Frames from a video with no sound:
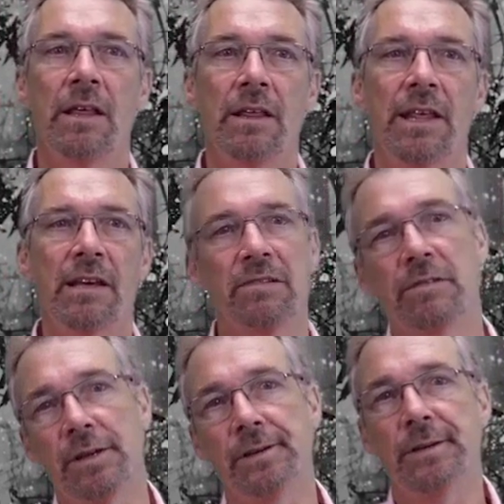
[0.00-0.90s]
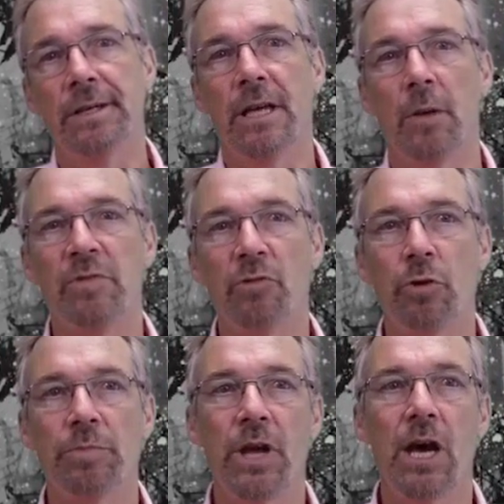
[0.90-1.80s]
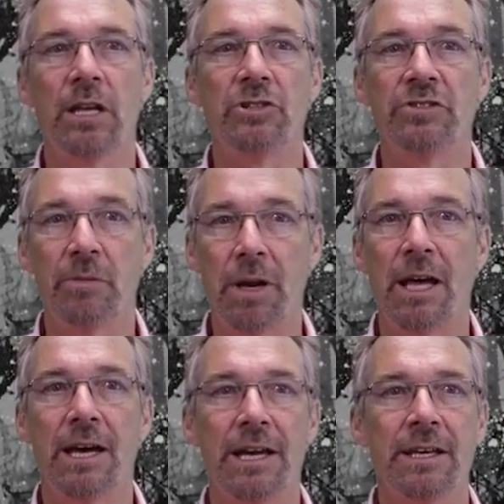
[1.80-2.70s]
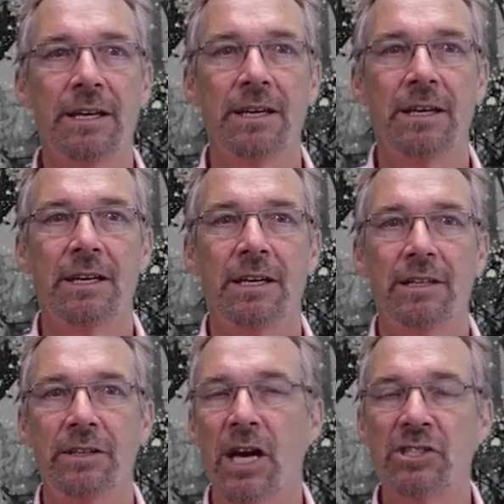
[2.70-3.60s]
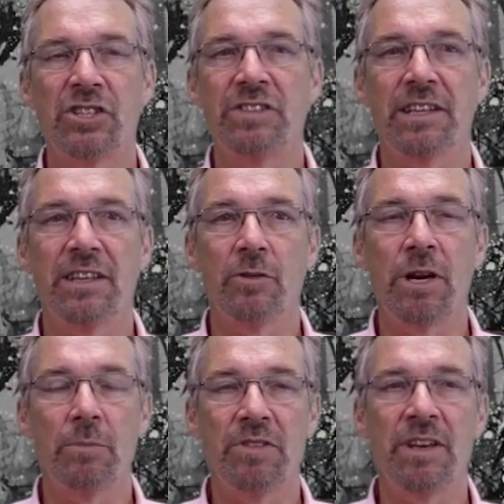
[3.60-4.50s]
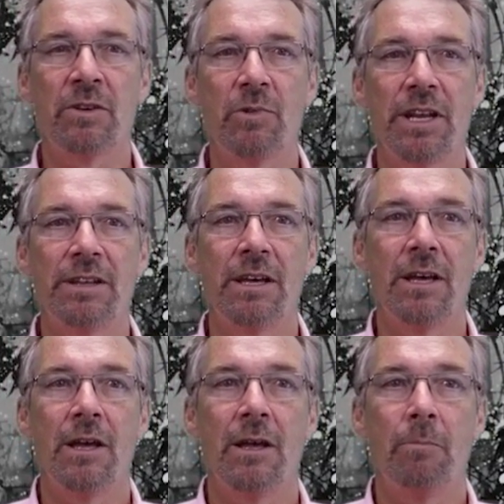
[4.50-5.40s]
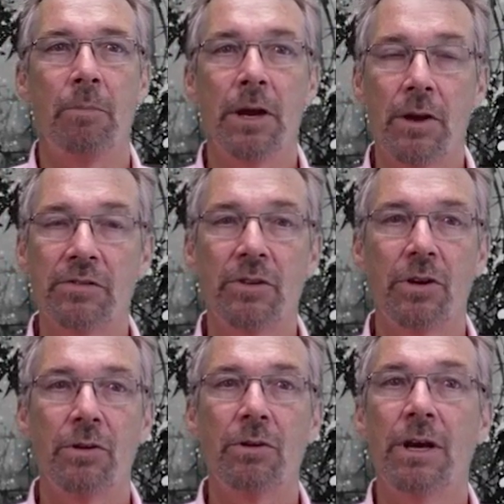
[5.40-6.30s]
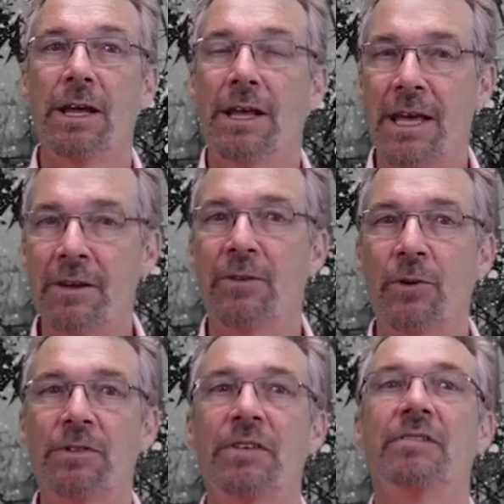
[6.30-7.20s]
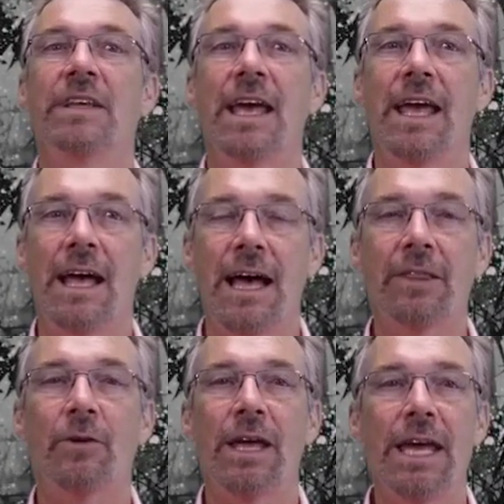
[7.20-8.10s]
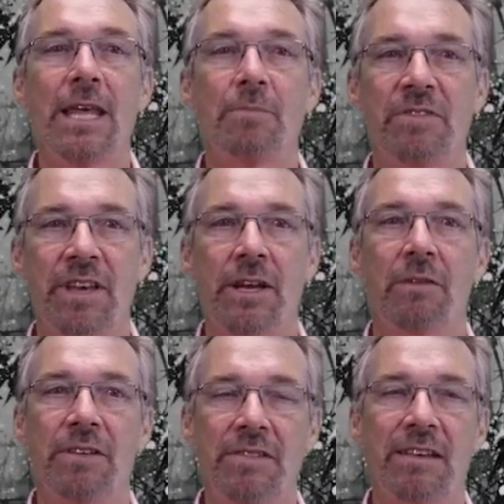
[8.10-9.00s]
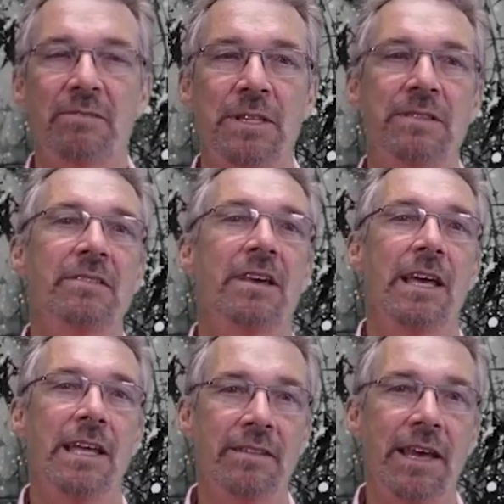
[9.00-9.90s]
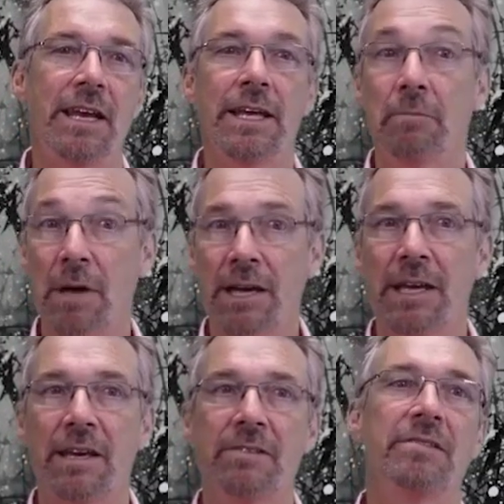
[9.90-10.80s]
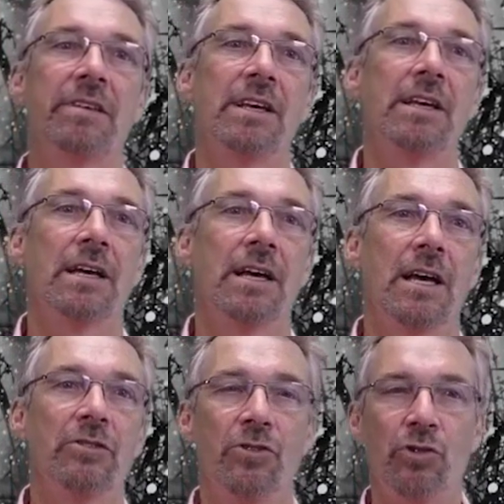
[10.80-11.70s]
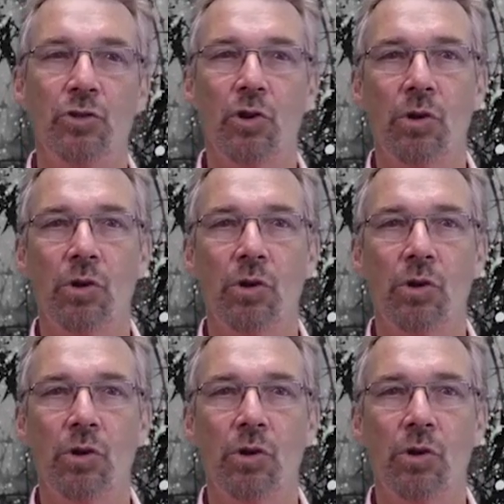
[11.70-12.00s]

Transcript: Thus, their absorbed knowledge is applied not just to get the 20% credit, but also influences the other 80% of assessments, entailing, in my case, 2